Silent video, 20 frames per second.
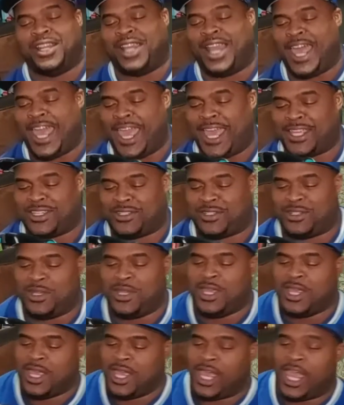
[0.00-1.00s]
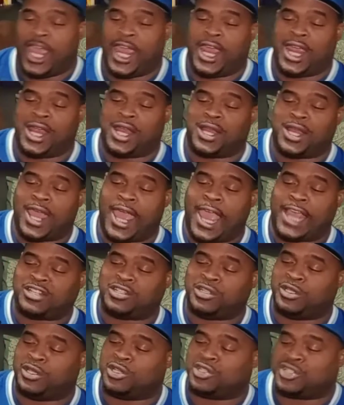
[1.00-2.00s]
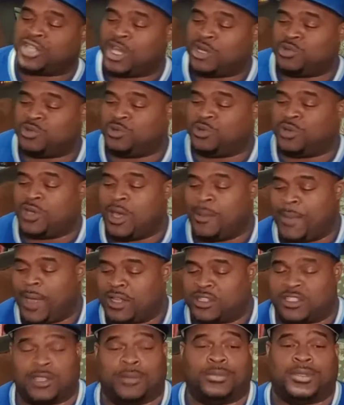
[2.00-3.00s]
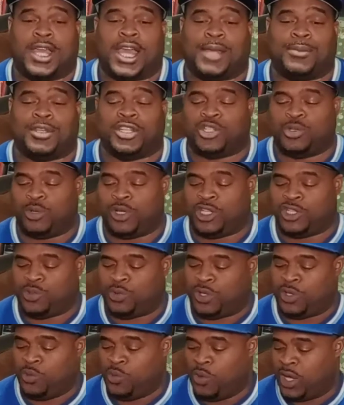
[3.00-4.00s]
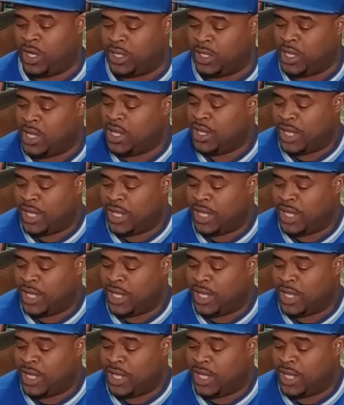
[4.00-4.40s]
last. And actually, they're scheduled to come out sometime in 2021.